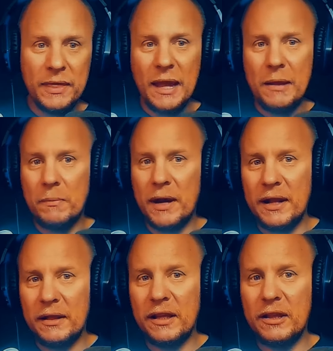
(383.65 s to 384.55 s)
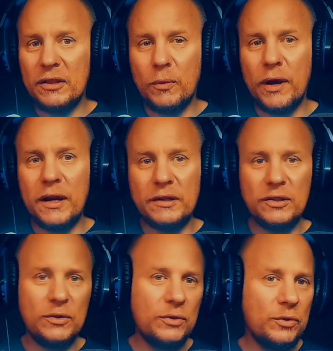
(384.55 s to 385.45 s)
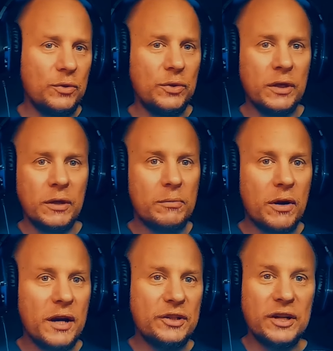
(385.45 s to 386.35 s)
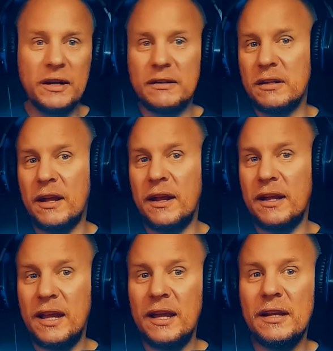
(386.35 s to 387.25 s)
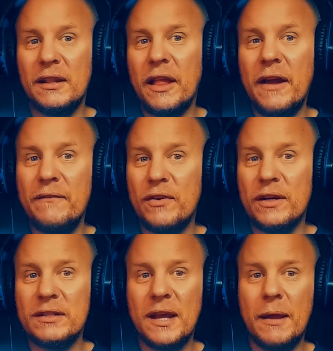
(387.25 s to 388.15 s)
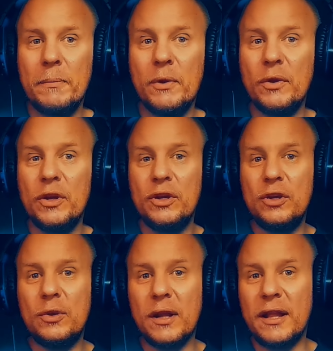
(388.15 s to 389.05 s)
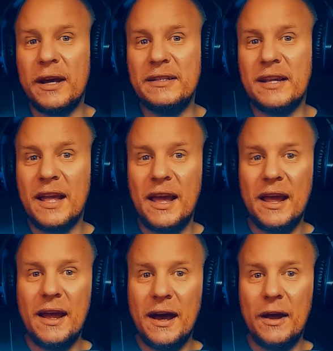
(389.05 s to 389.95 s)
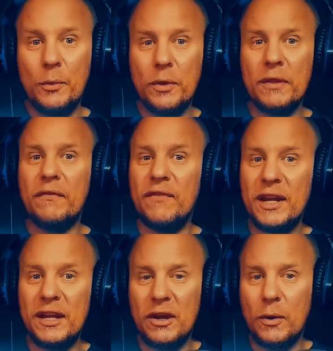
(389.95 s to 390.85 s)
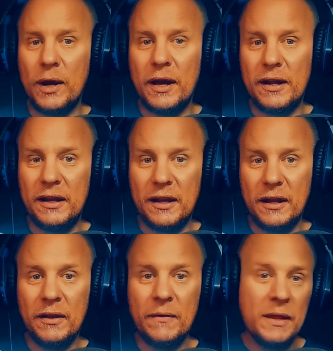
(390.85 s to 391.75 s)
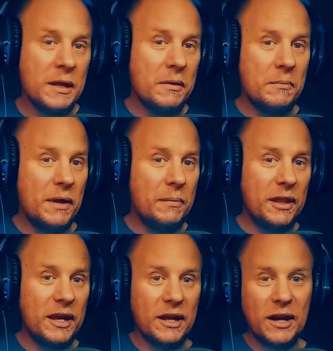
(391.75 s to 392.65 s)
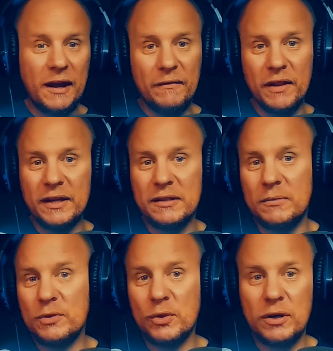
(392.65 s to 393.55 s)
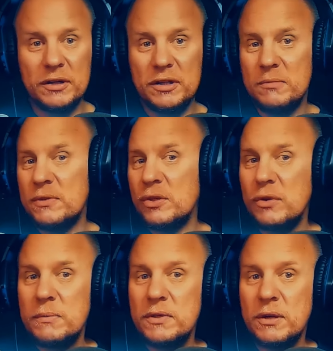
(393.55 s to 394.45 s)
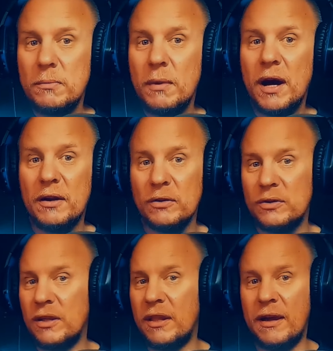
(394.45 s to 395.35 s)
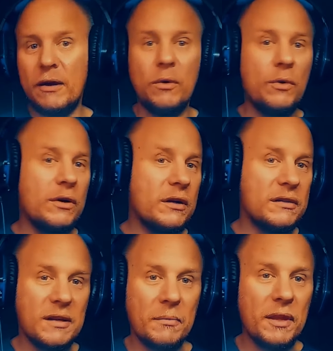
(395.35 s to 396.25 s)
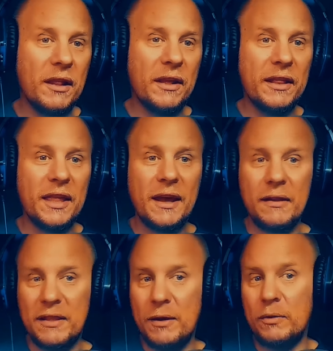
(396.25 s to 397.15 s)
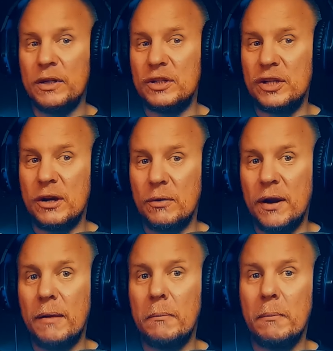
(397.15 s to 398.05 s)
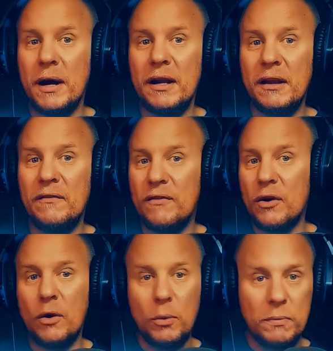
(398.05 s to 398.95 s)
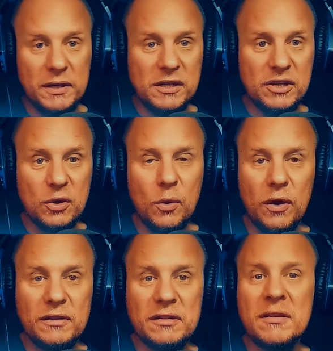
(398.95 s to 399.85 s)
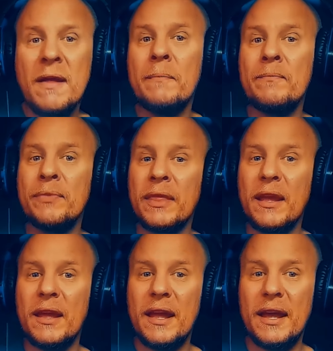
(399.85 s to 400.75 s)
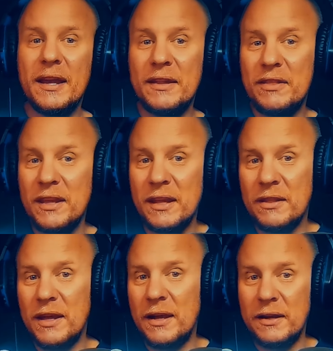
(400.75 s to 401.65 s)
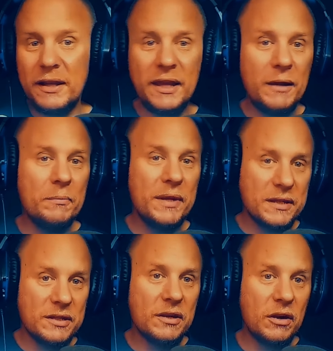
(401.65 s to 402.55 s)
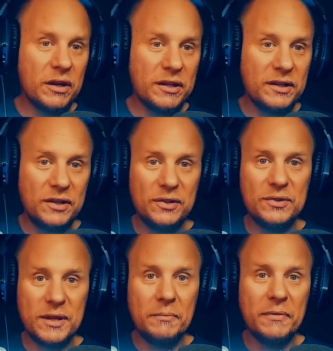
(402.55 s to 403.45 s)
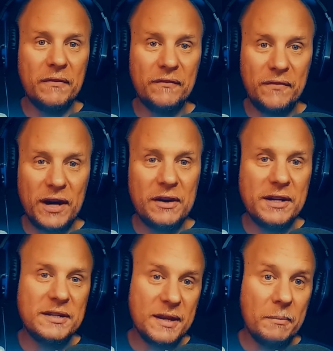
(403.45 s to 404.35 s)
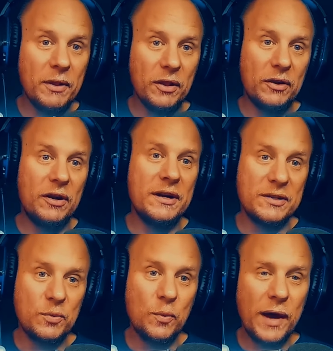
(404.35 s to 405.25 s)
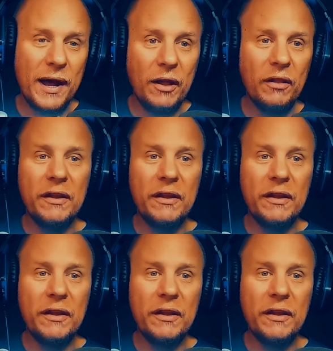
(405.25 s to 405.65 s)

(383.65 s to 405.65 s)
it might lead the way to projects like Kdenlive, for example, utilizing AI with video editing. And maybe they could have like some sort of subscription model to that or something like that that would generate money for open source. And I think that GIMP has started to do something very similar as well.